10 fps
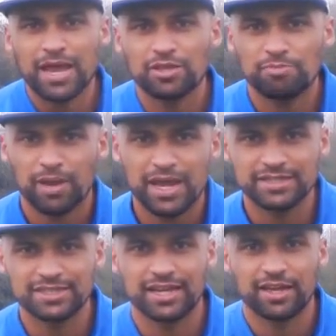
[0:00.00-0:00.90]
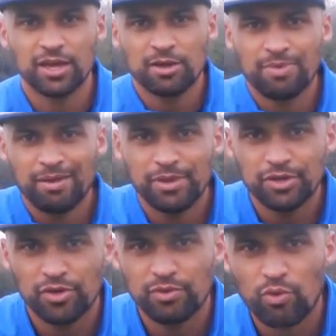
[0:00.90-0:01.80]
other players in? Maybe you're
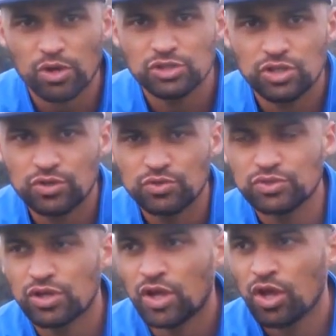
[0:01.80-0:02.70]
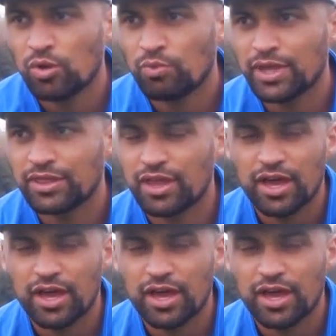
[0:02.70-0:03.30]
doing 1-2s with